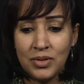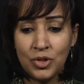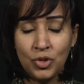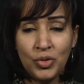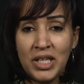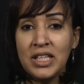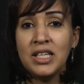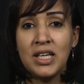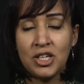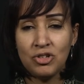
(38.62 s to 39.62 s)
to do
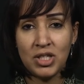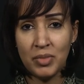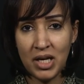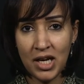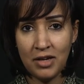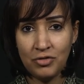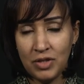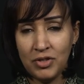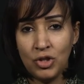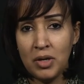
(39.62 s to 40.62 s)
anything actually in my life, to
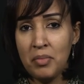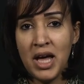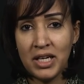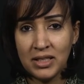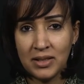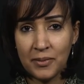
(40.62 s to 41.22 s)
even to get married.